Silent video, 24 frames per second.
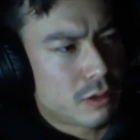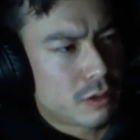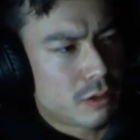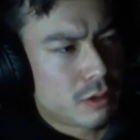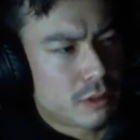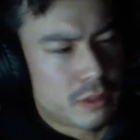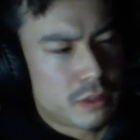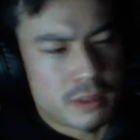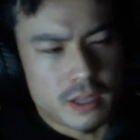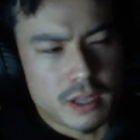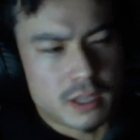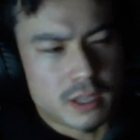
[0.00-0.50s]

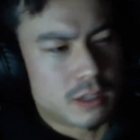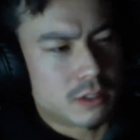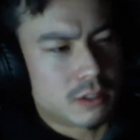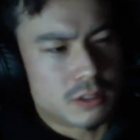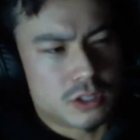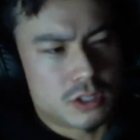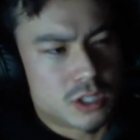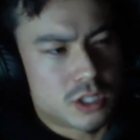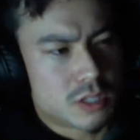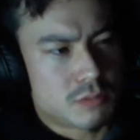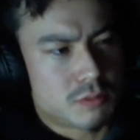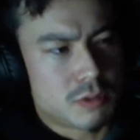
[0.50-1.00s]
thing could
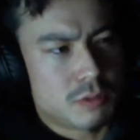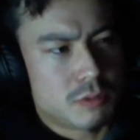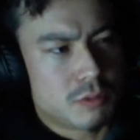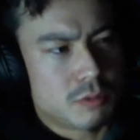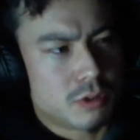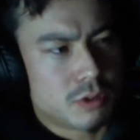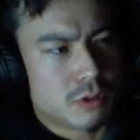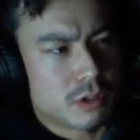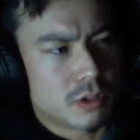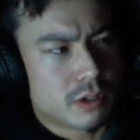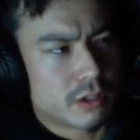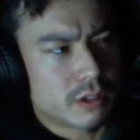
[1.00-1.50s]
just be
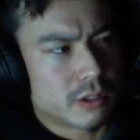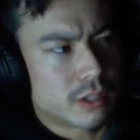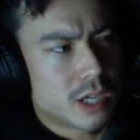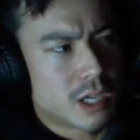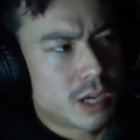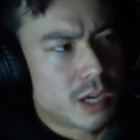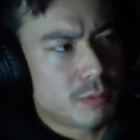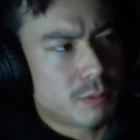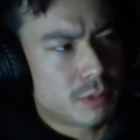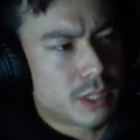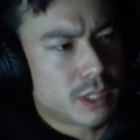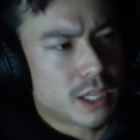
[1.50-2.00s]
more
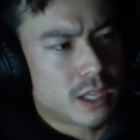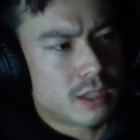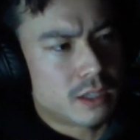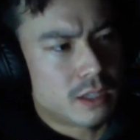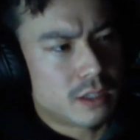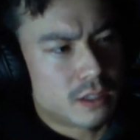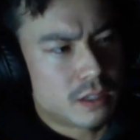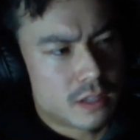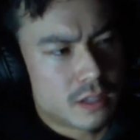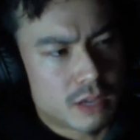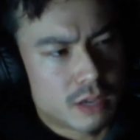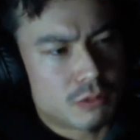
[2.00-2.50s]

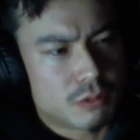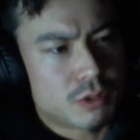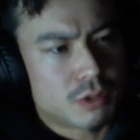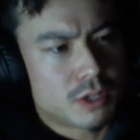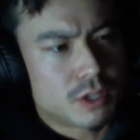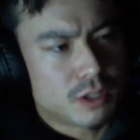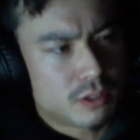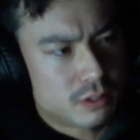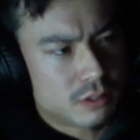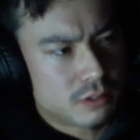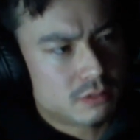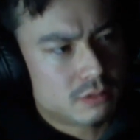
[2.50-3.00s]
complicated in that
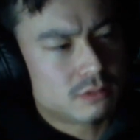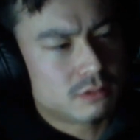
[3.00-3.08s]
way